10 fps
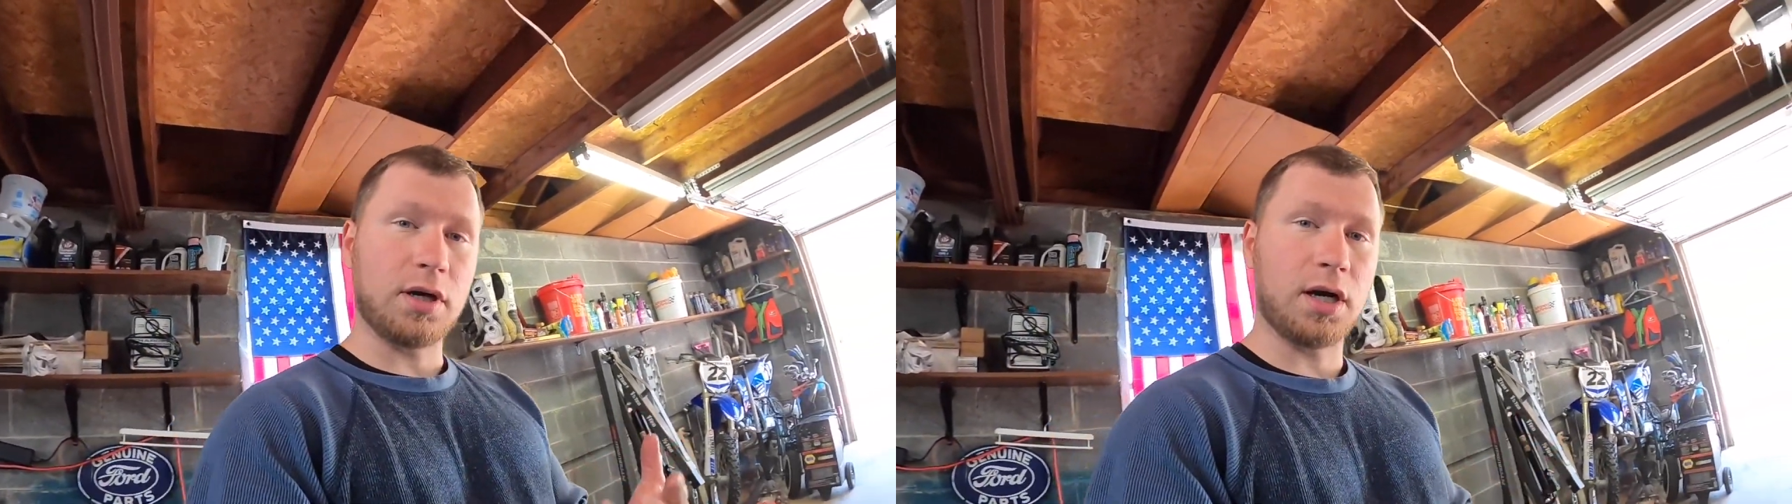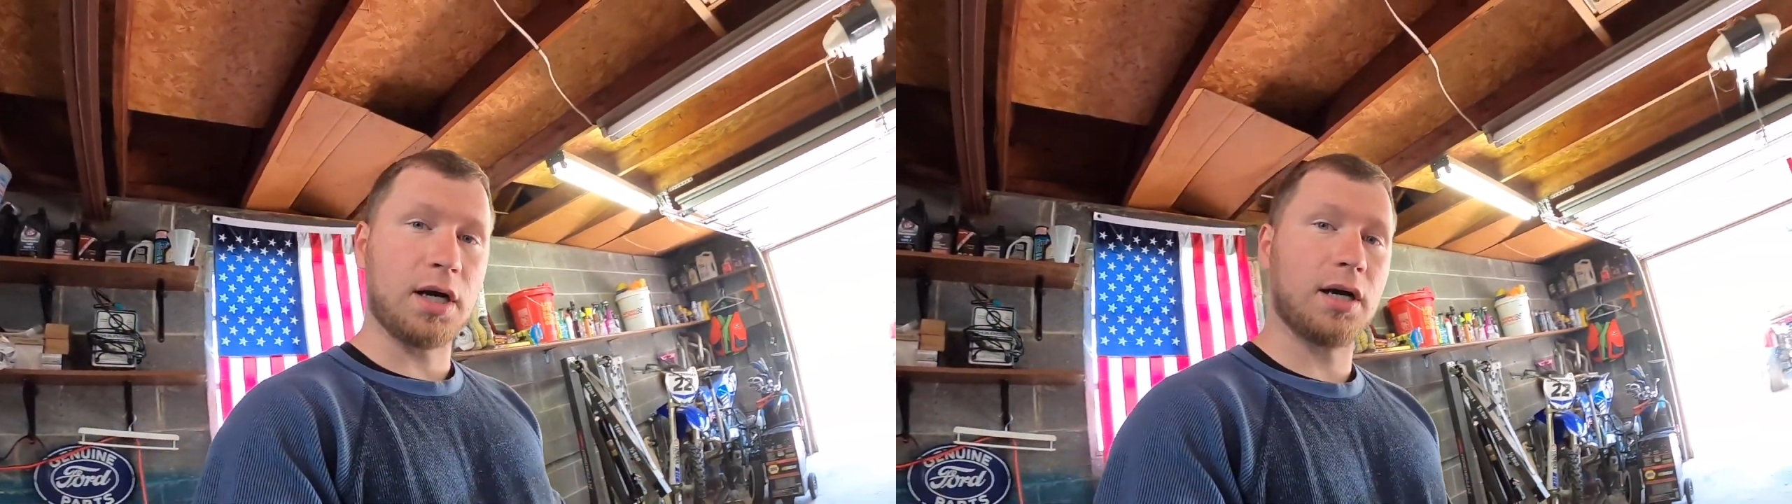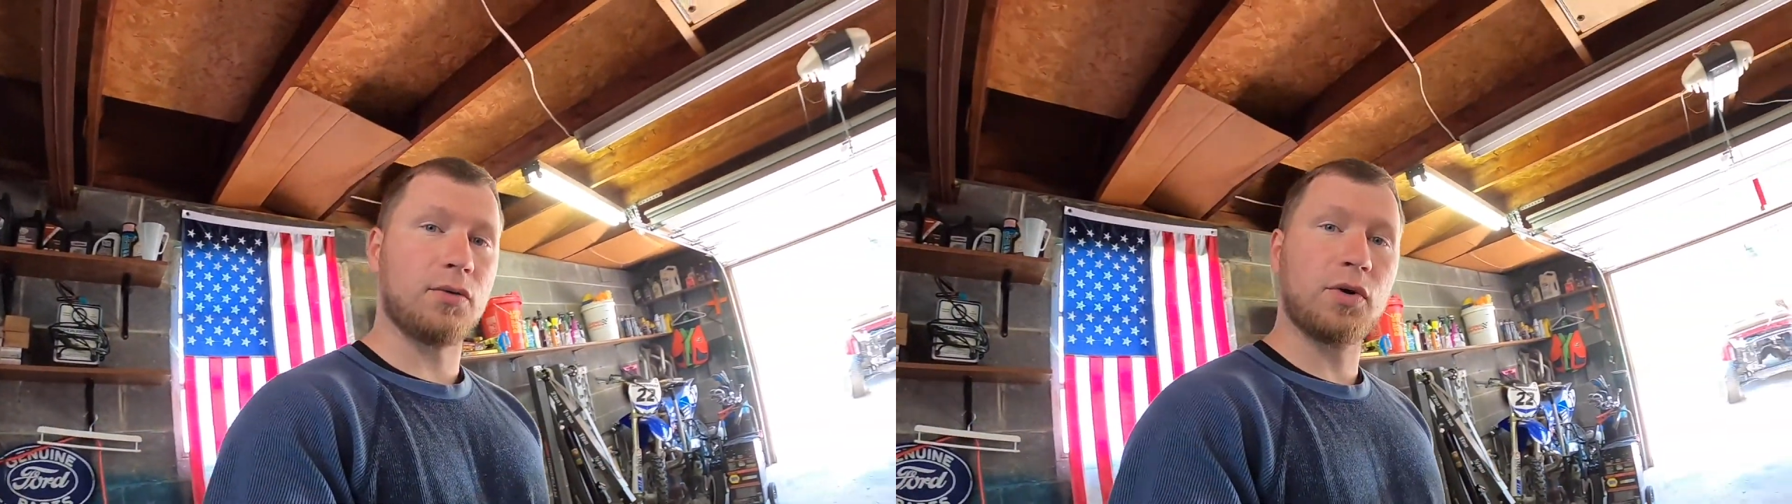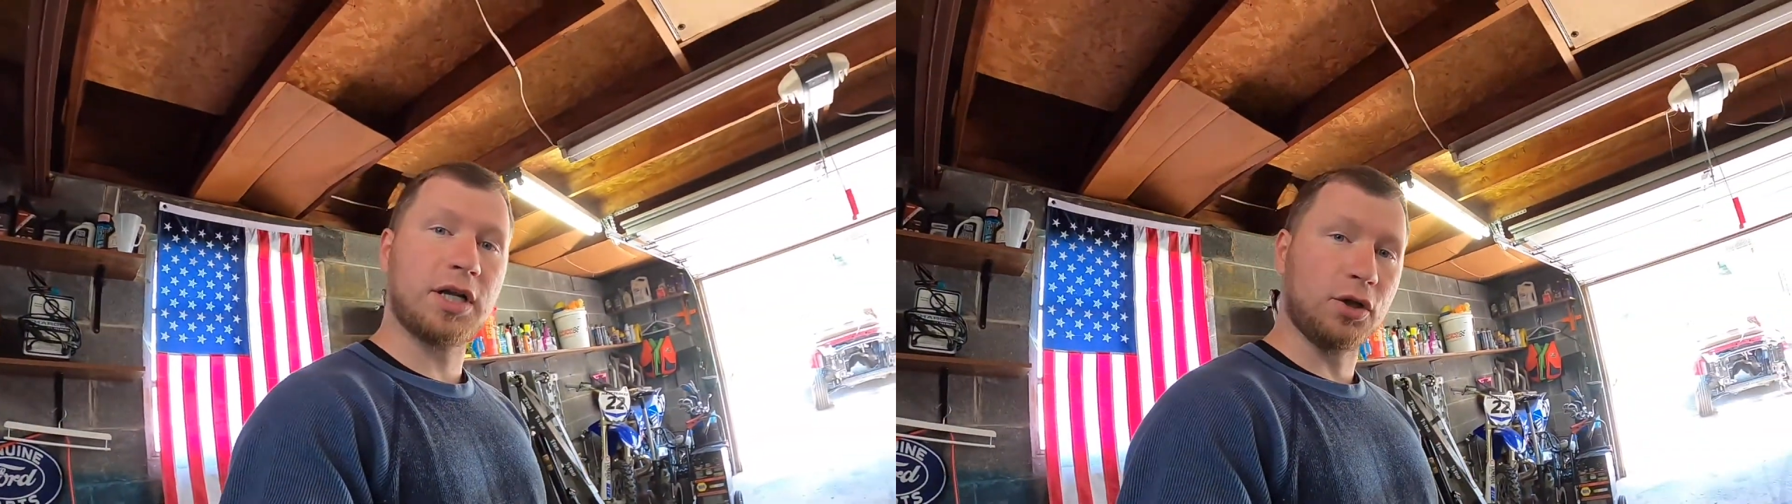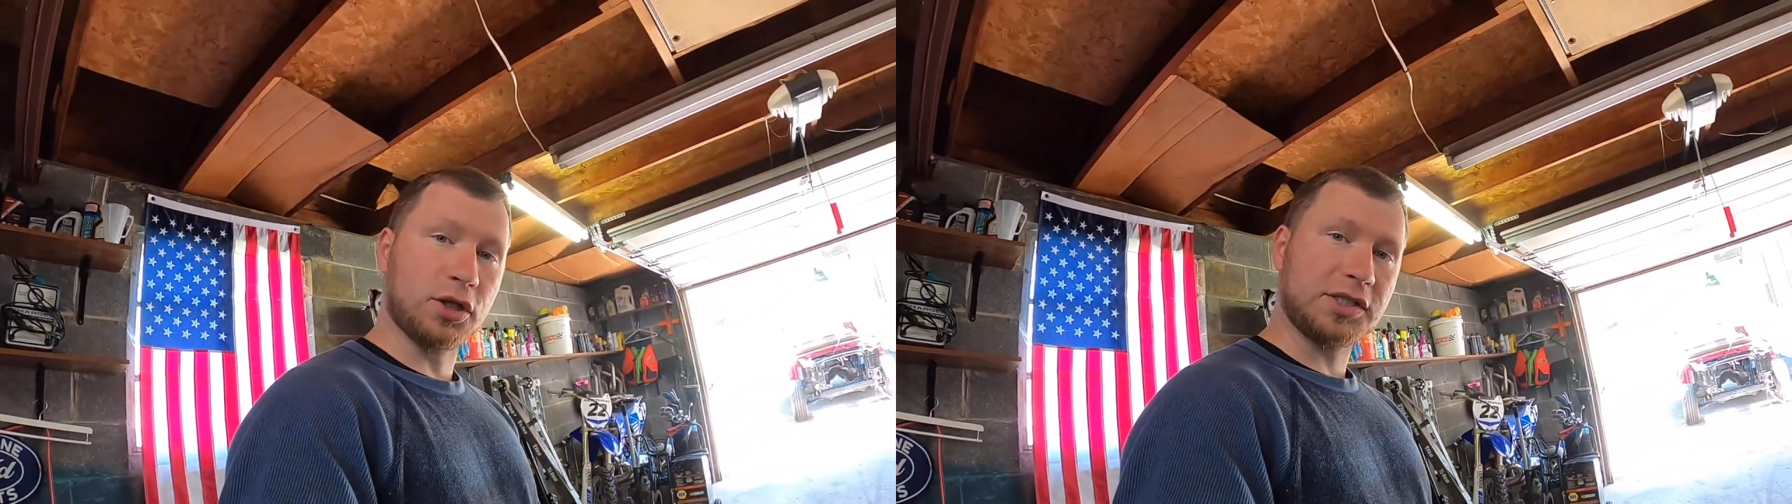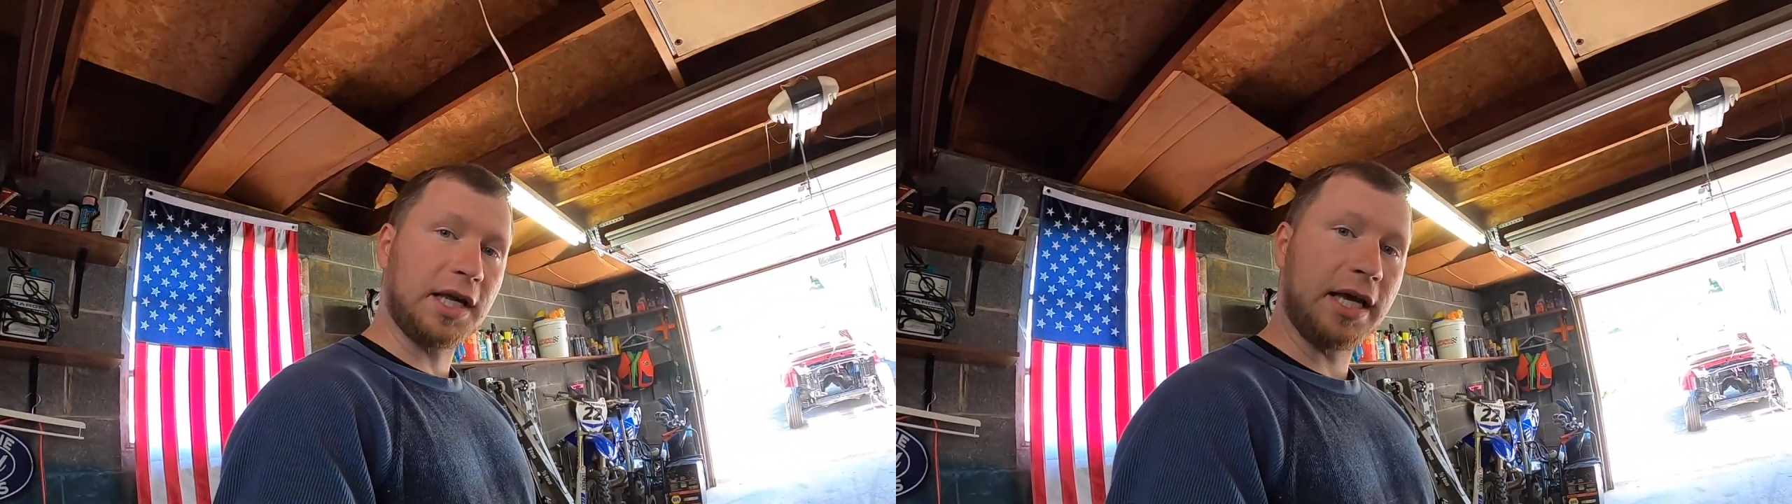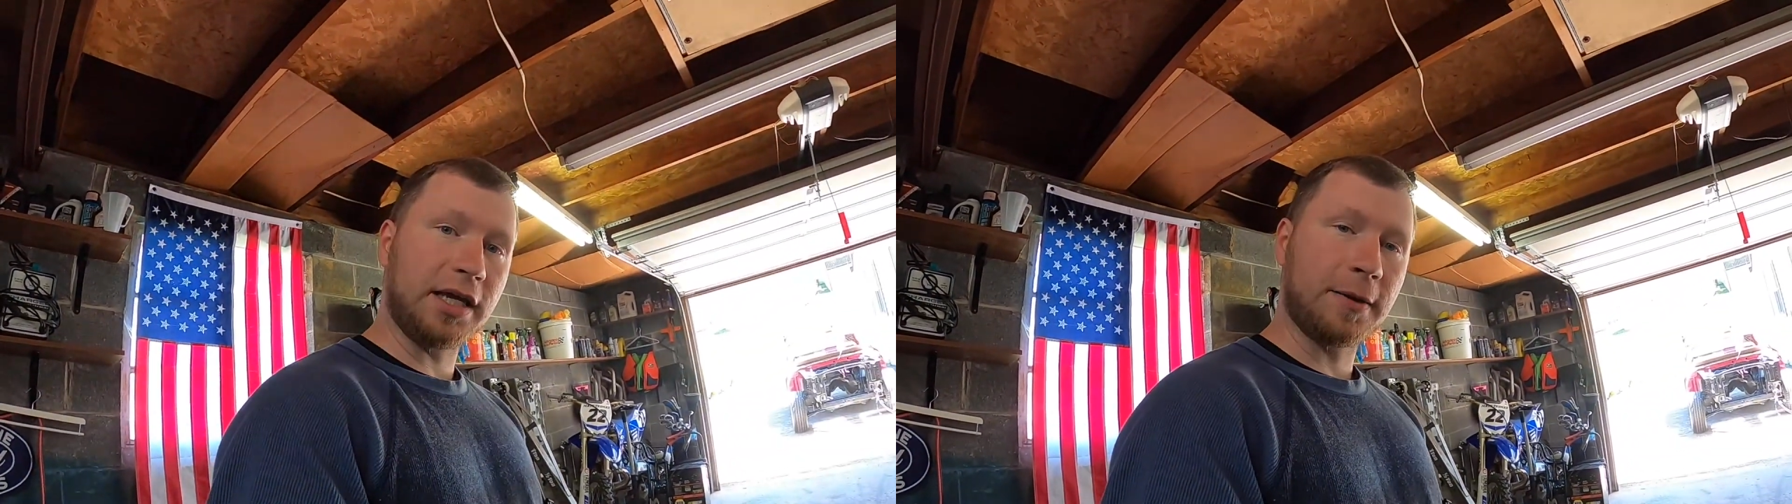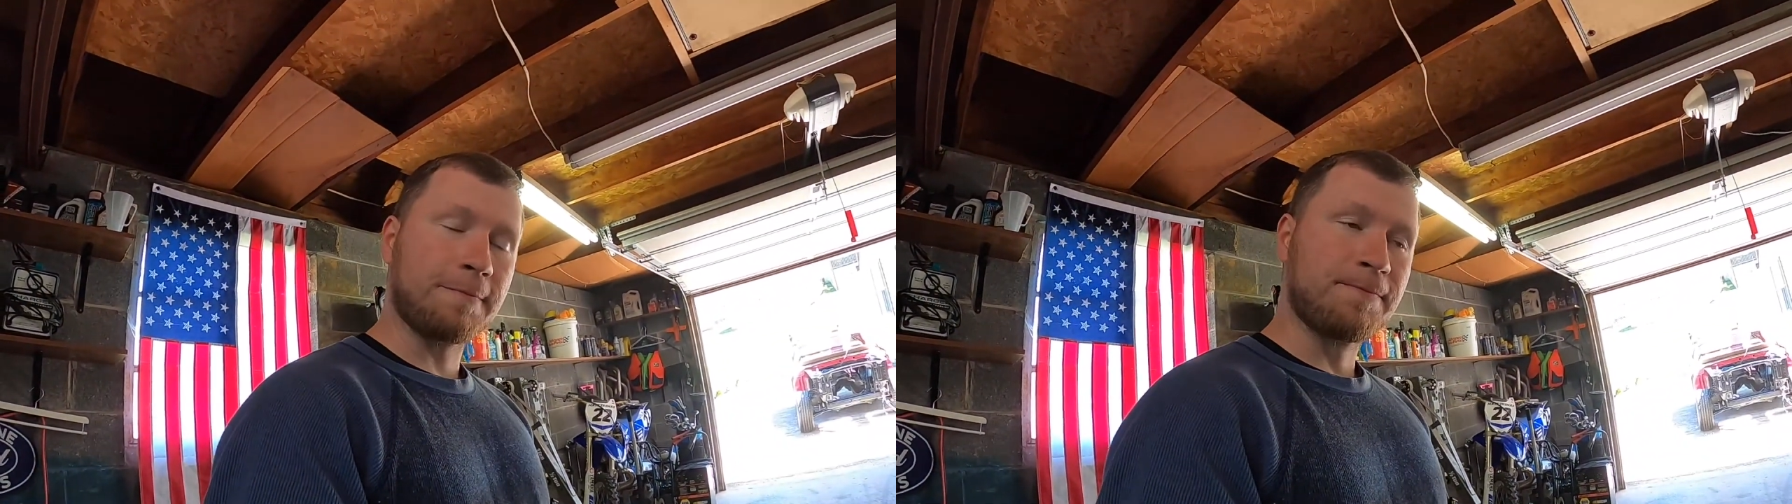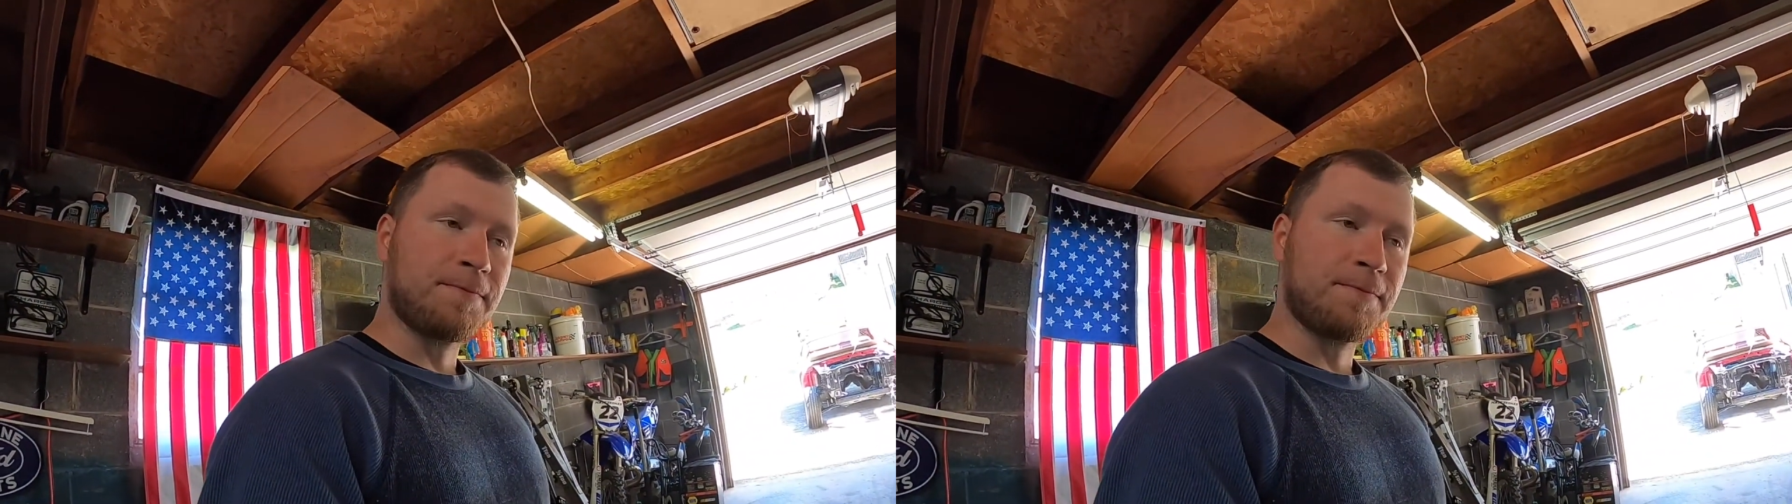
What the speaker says: what it looks like.